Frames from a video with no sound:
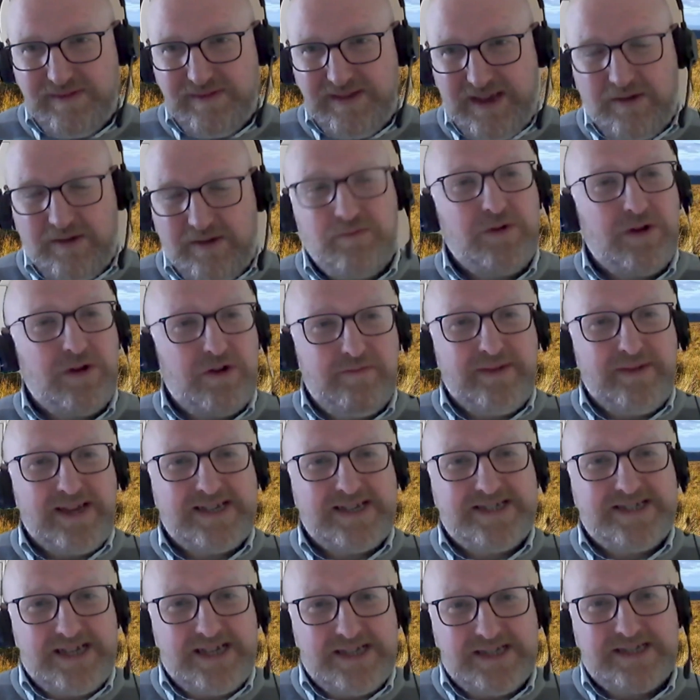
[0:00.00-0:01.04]
yeah, where it
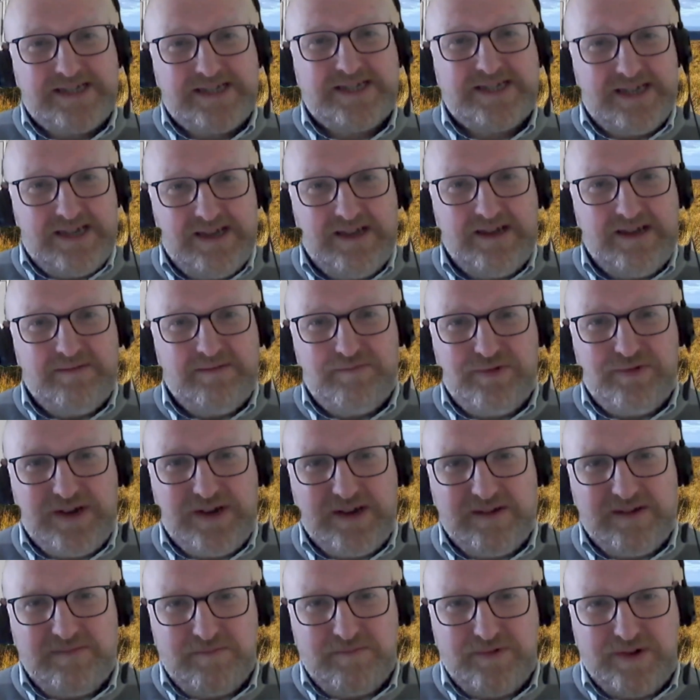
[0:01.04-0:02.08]
makes sense,
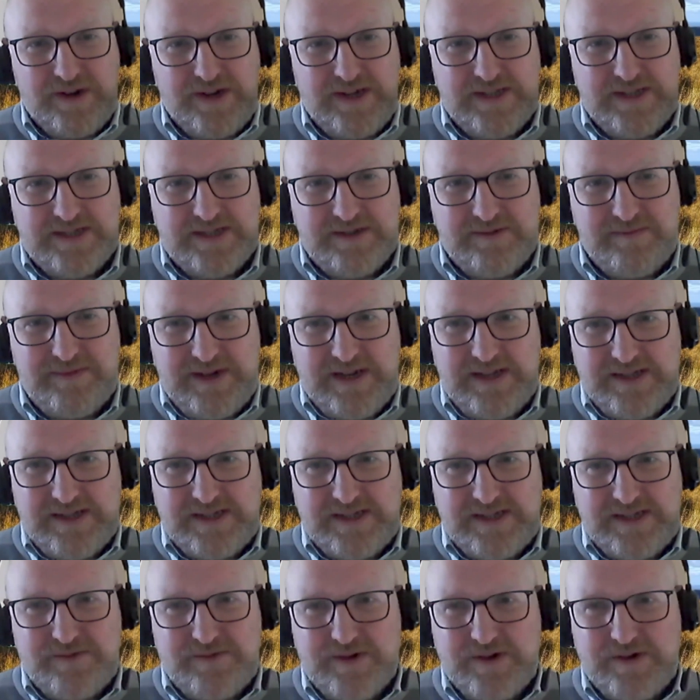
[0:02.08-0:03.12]
bring in somebody
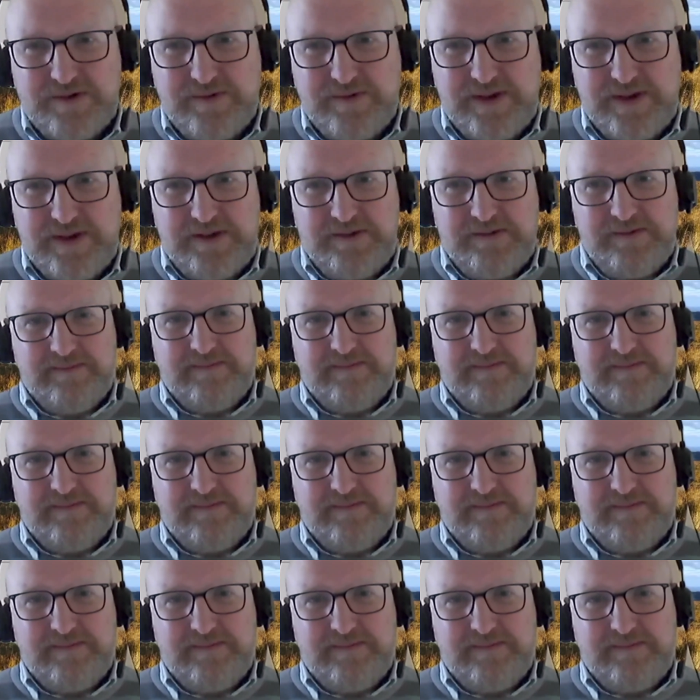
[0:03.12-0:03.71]
else to work with you.